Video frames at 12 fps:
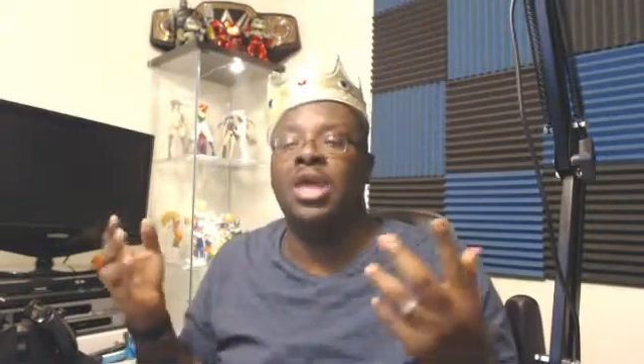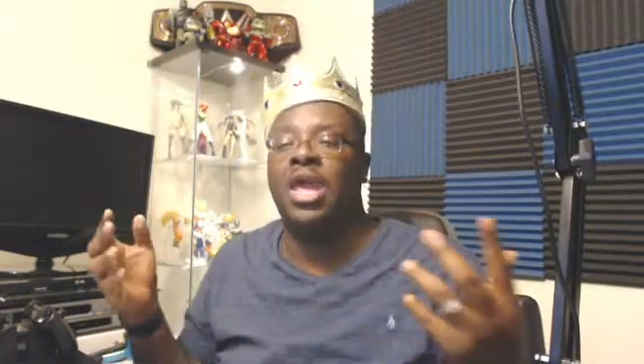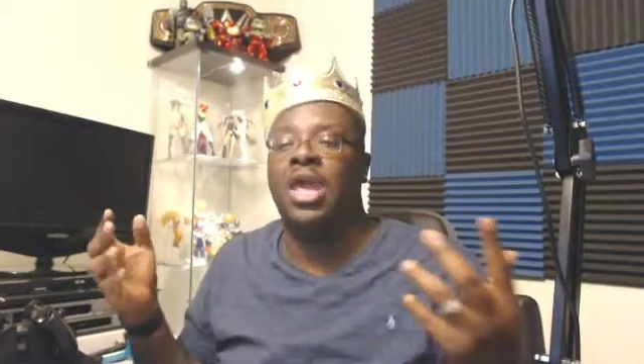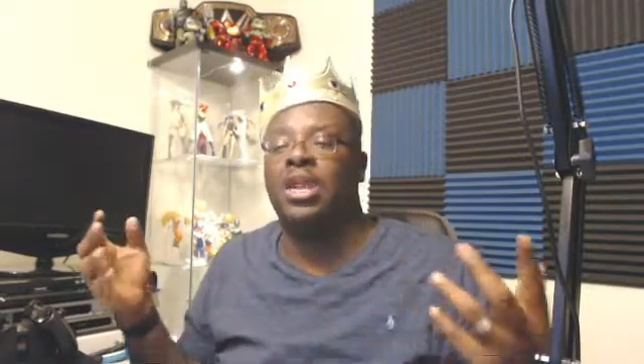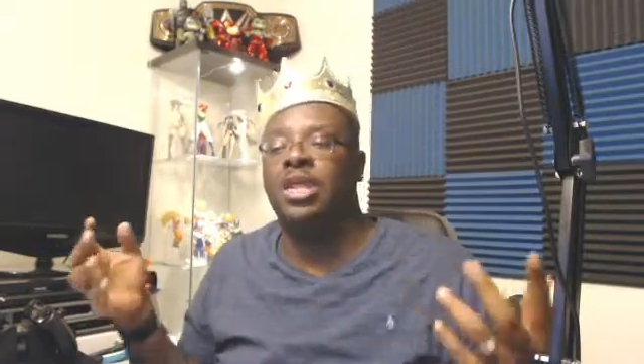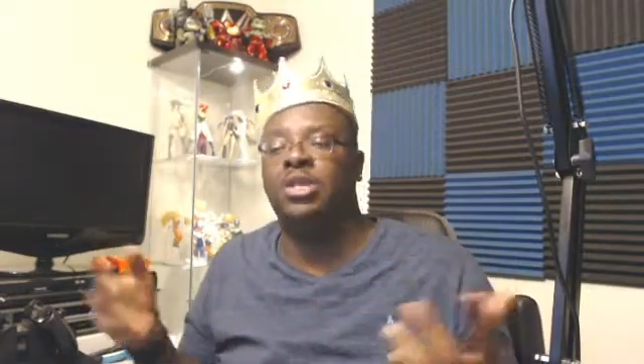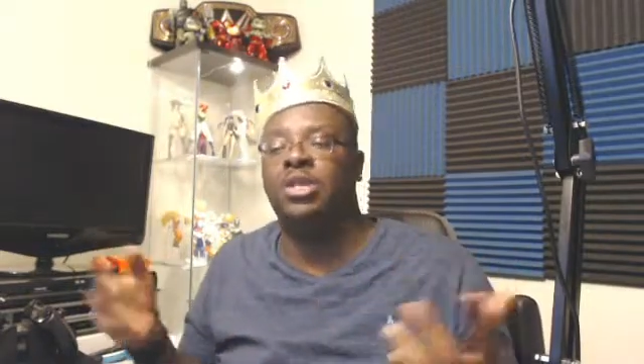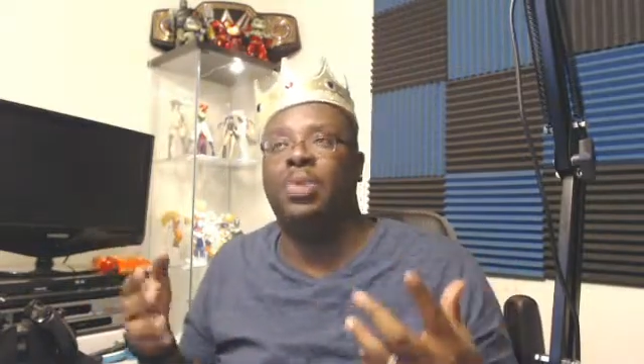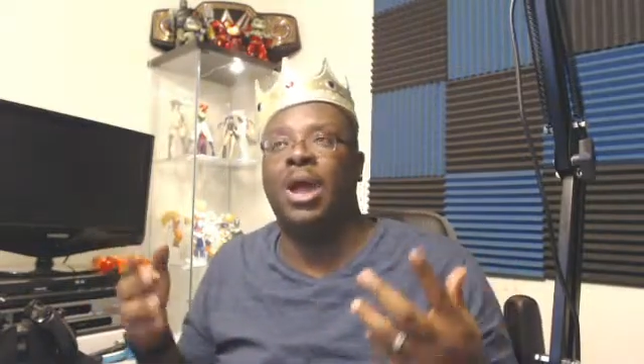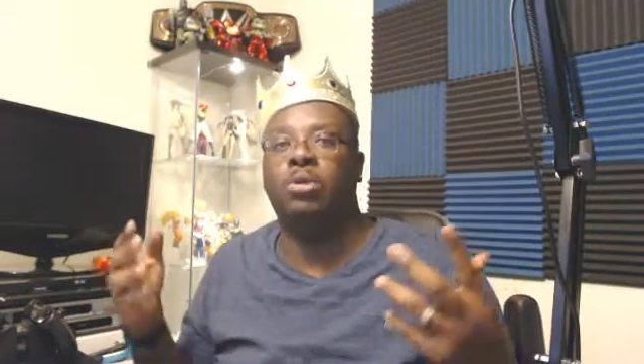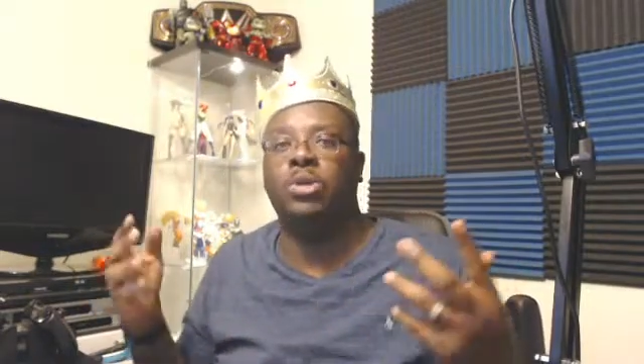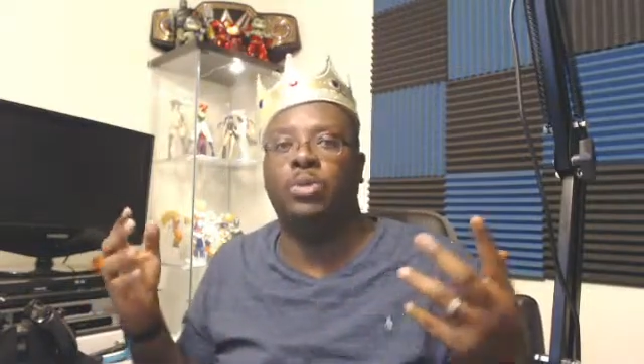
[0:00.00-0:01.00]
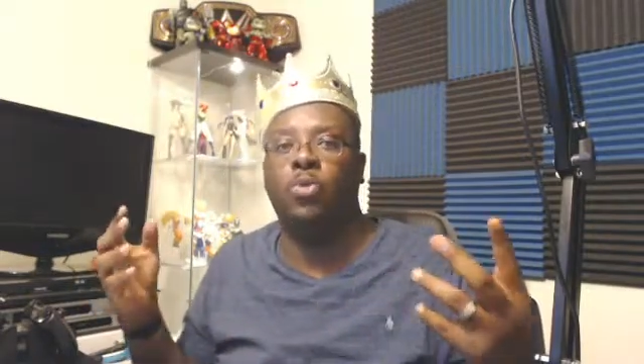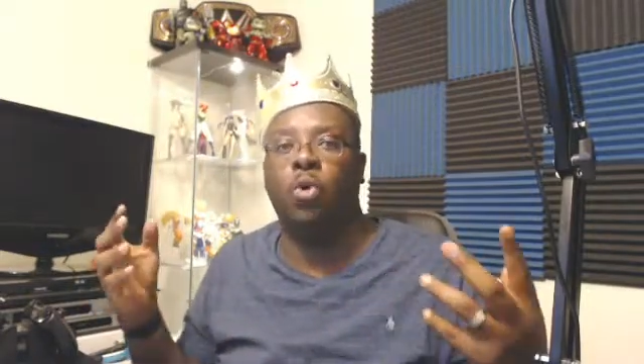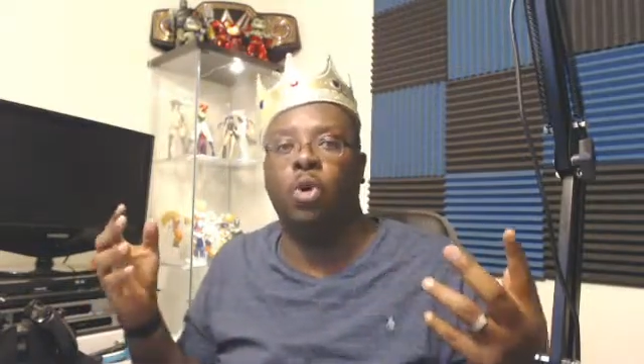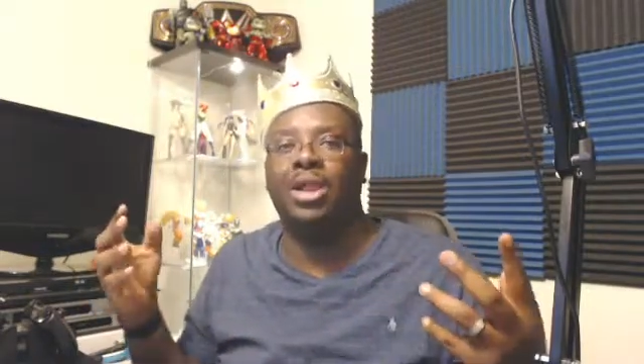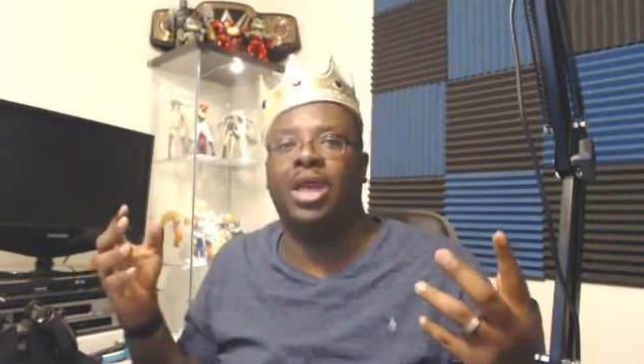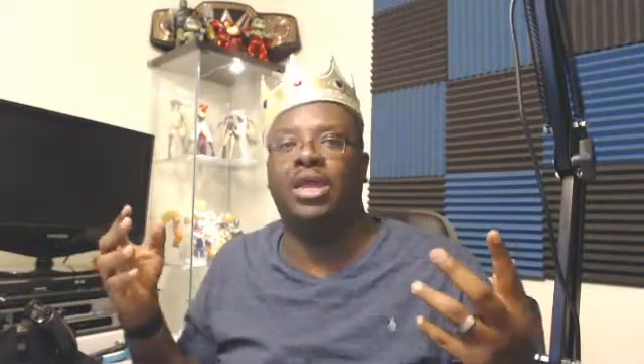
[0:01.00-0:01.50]
And his powers are
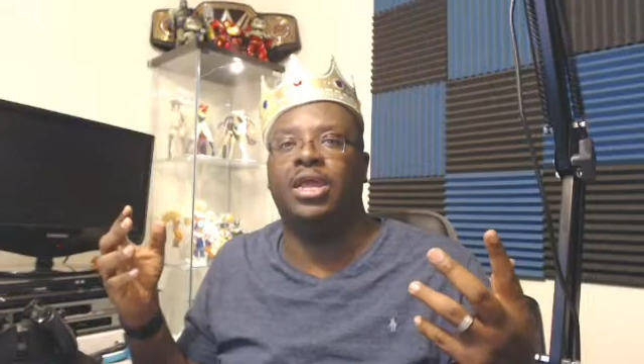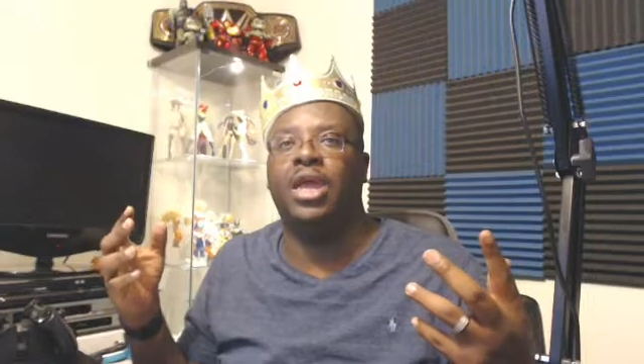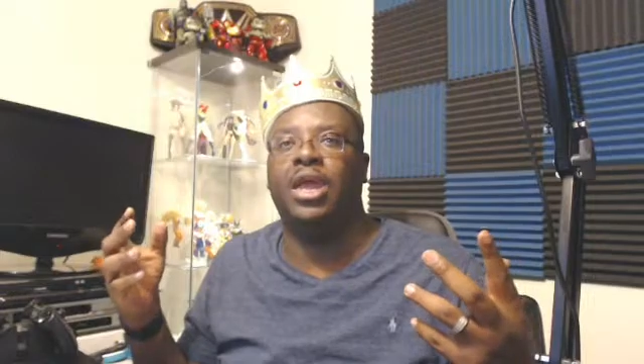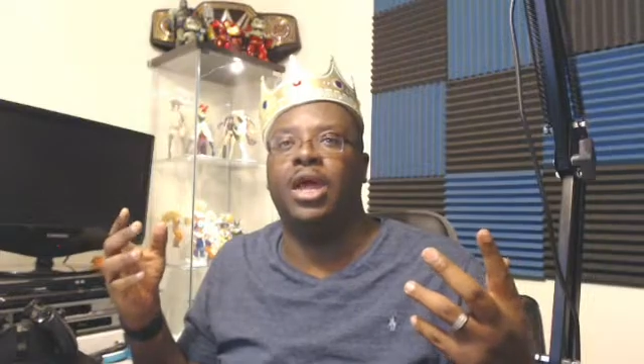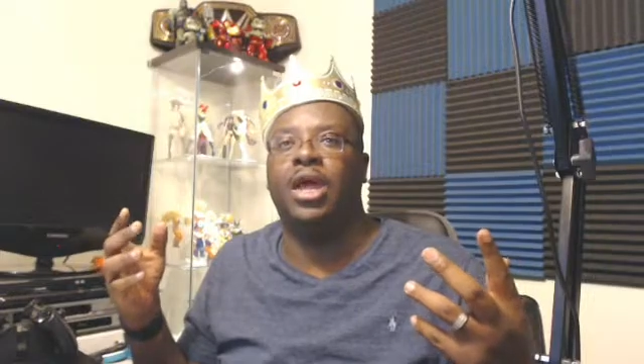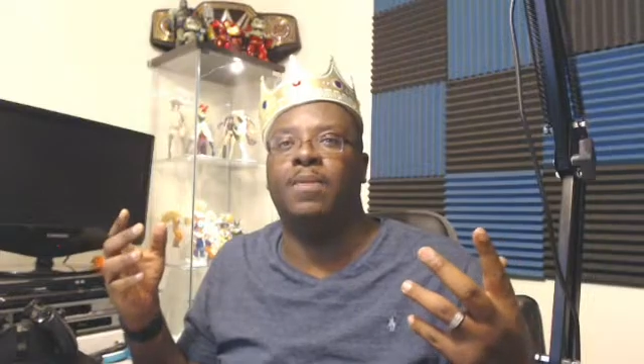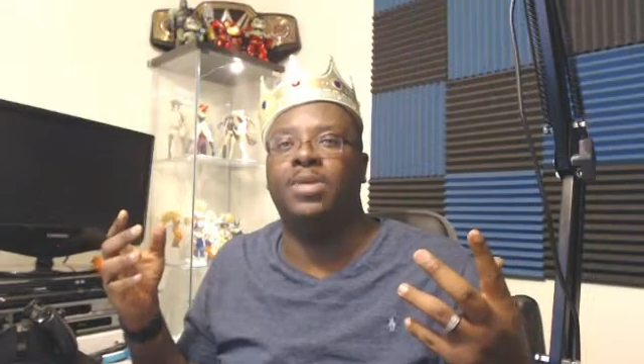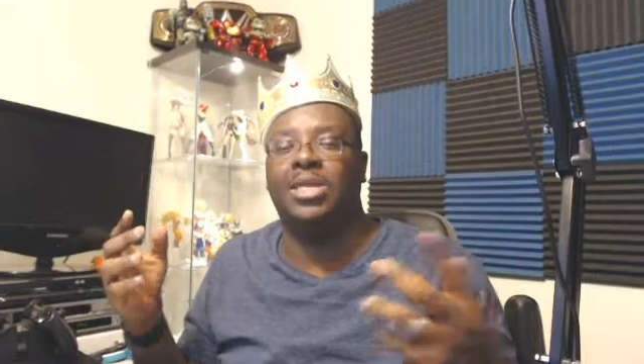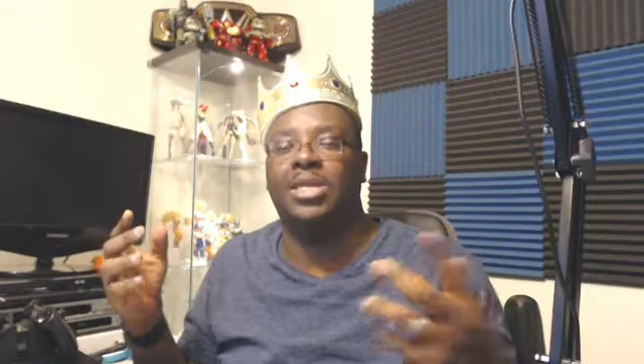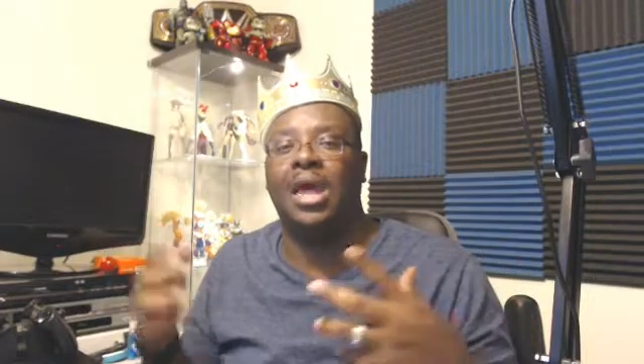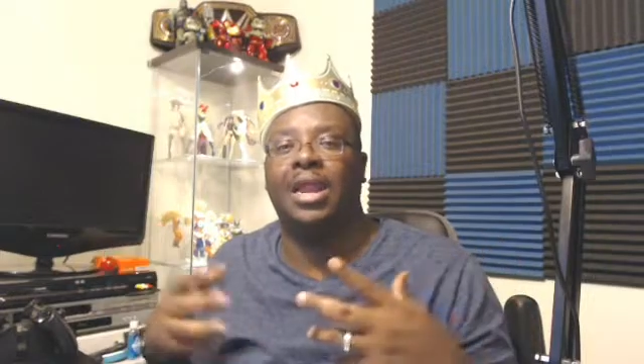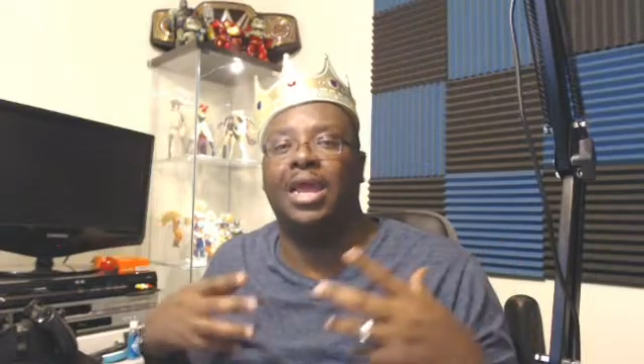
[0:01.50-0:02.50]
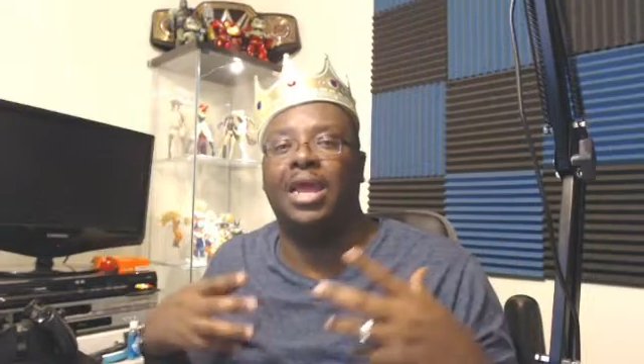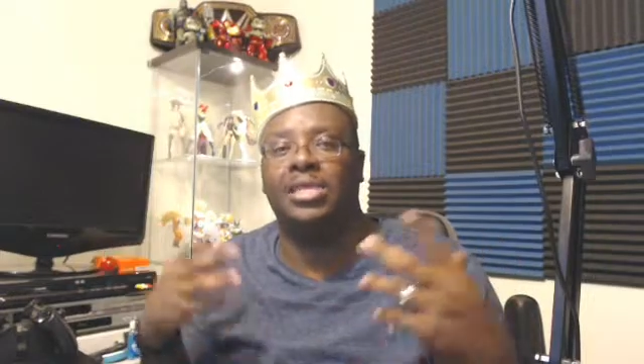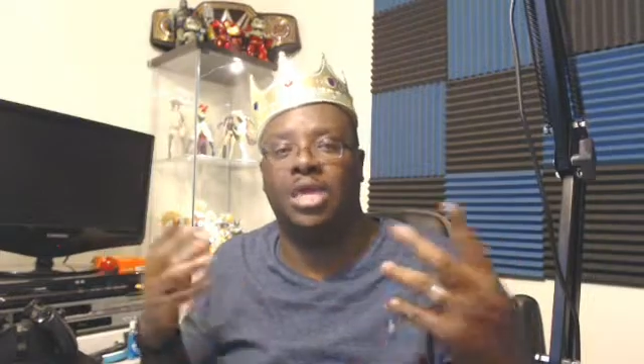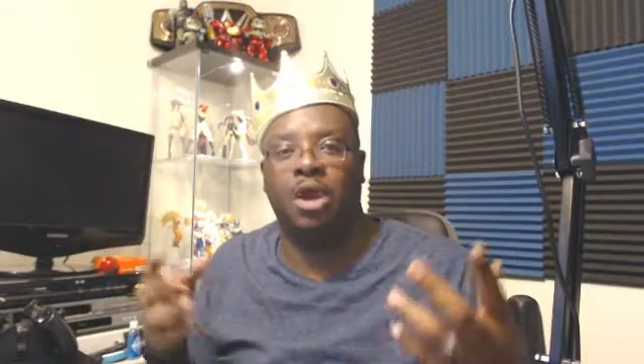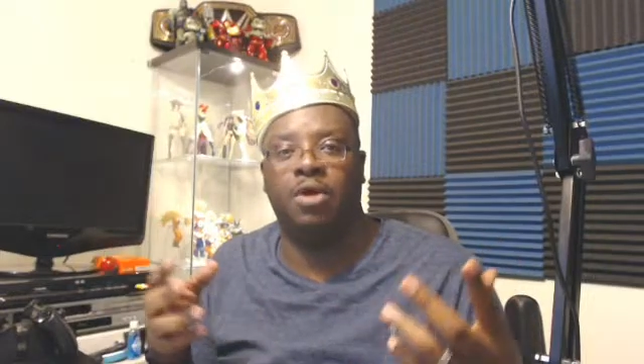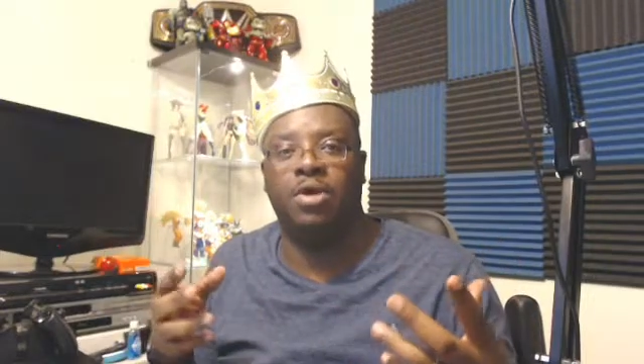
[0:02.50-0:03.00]
more like it's kind of like
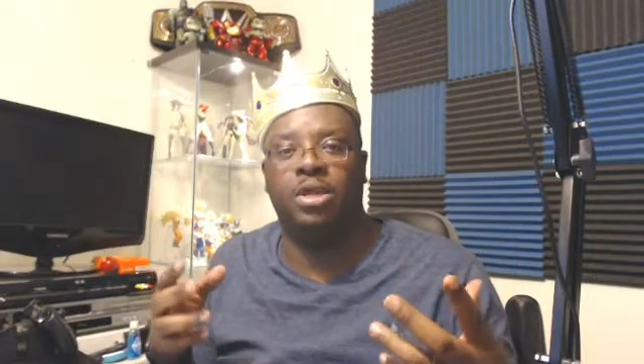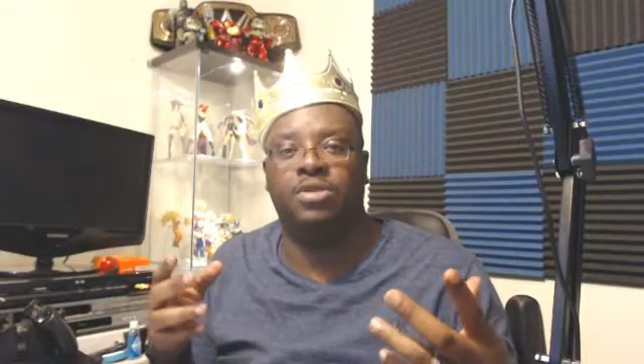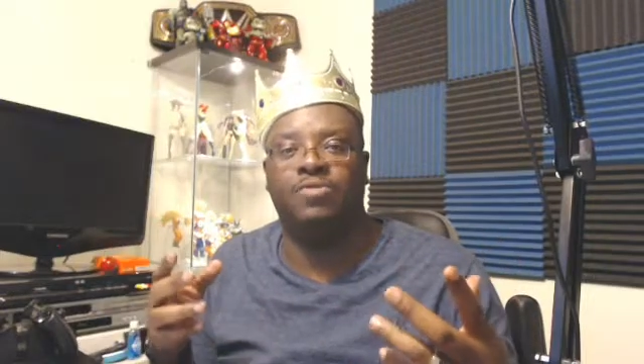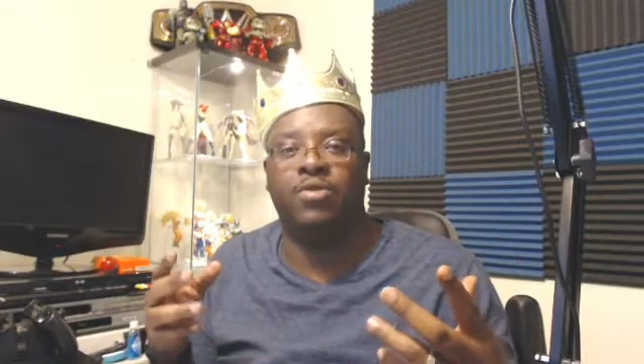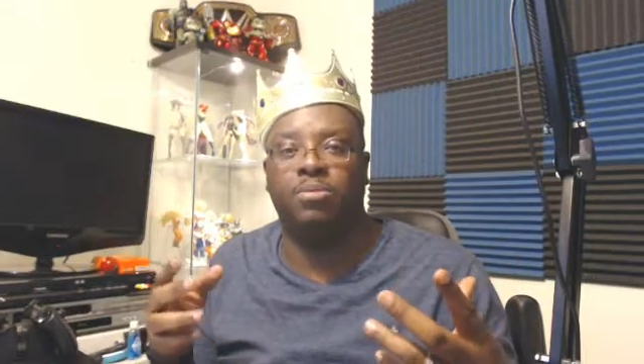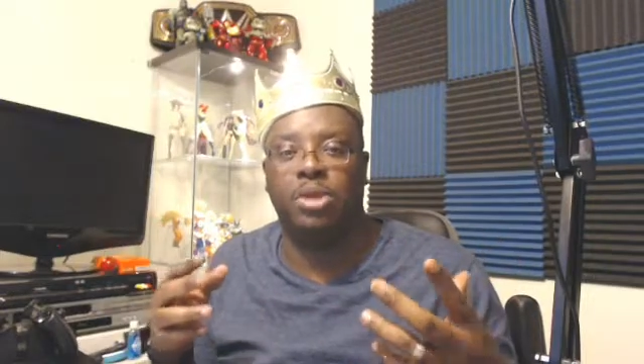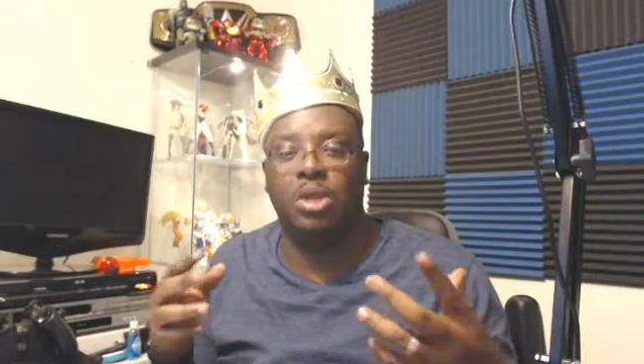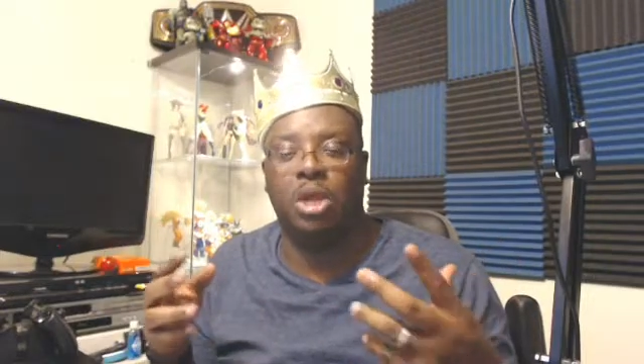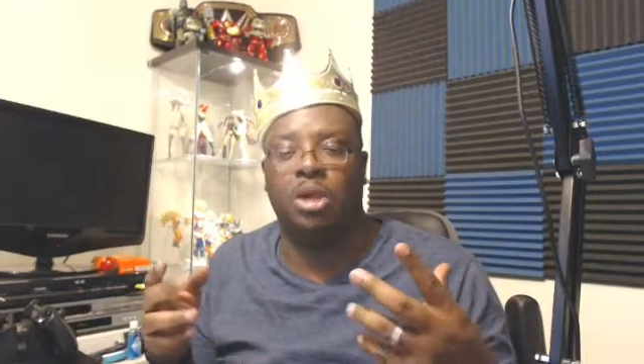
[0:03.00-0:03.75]
Terra's from